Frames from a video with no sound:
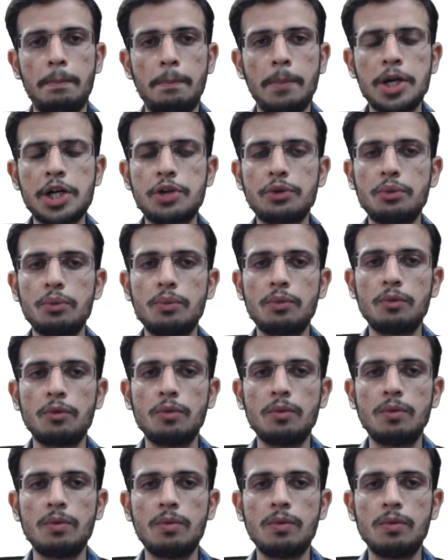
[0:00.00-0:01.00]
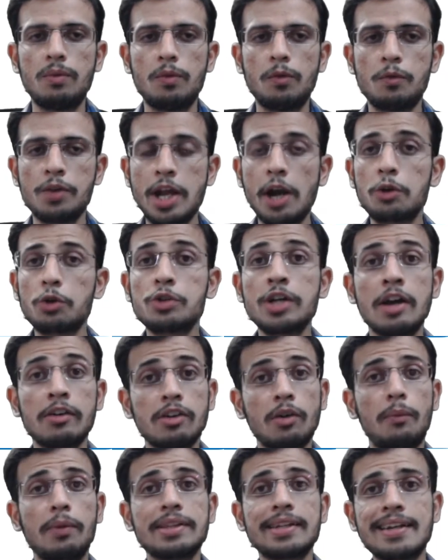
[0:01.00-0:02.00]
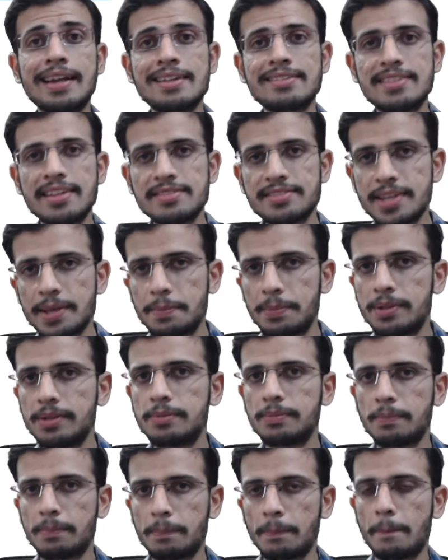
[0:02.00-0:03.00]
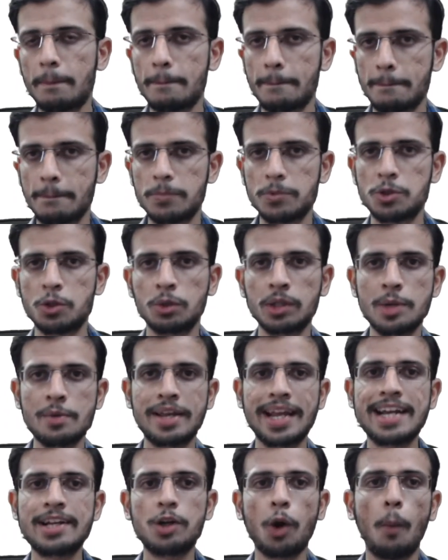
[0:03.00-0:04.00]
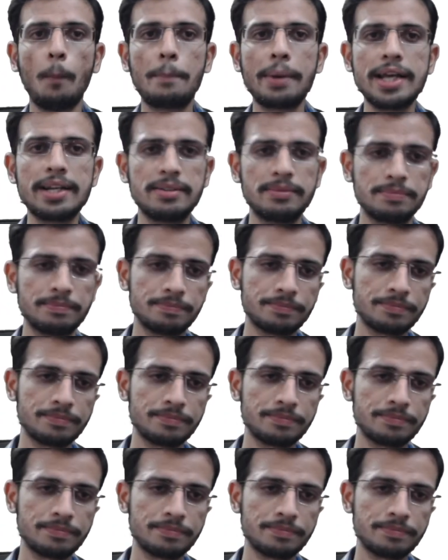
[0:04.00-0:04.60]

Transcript: But we have to develop a concept so that we can compare.